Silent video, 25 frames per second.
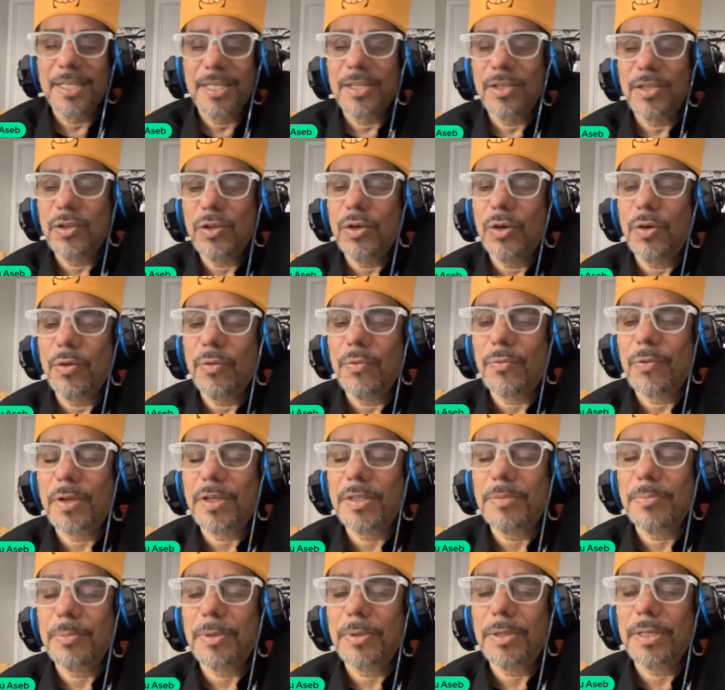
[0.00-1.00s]

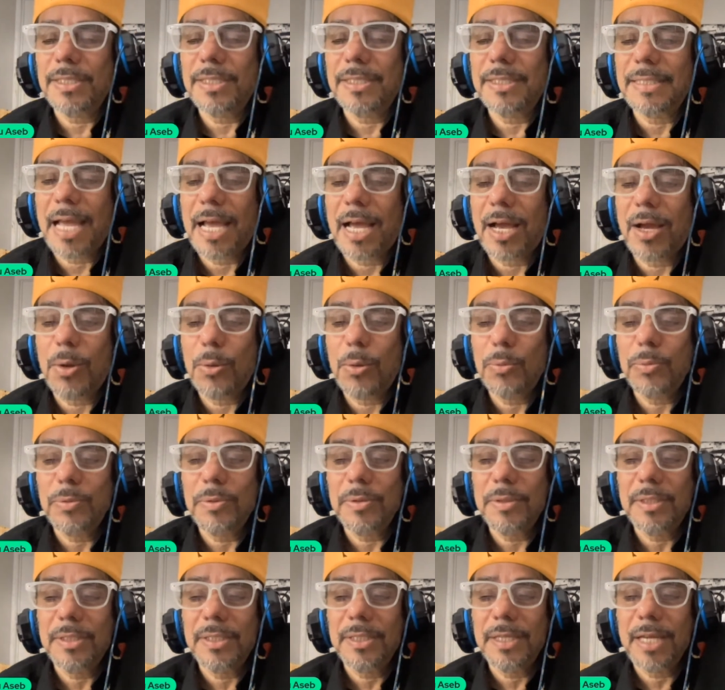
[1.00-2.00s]
Facebook is down.
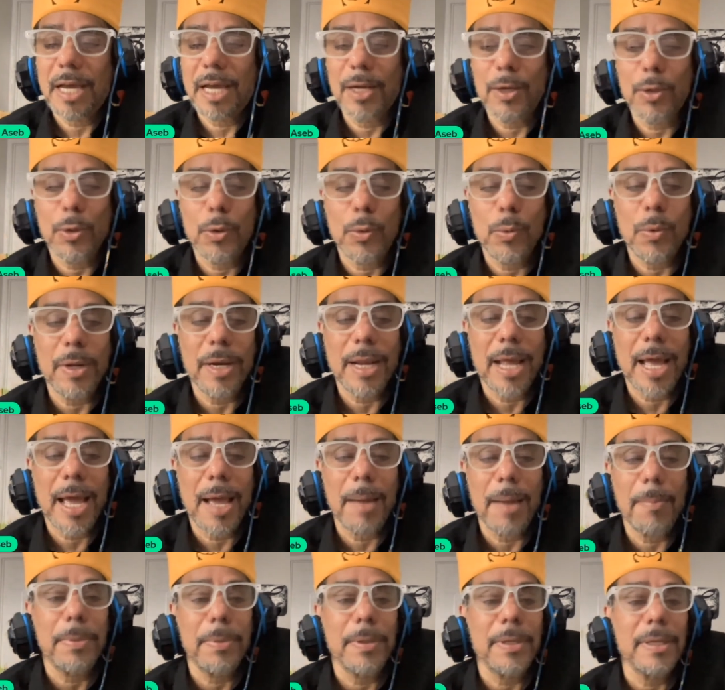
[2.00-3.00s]
I don't know what
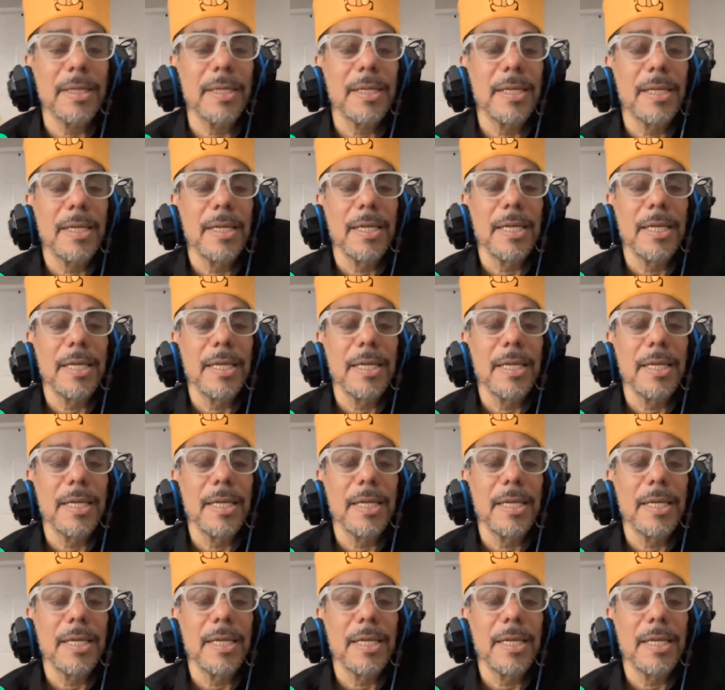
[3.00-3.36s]
happened.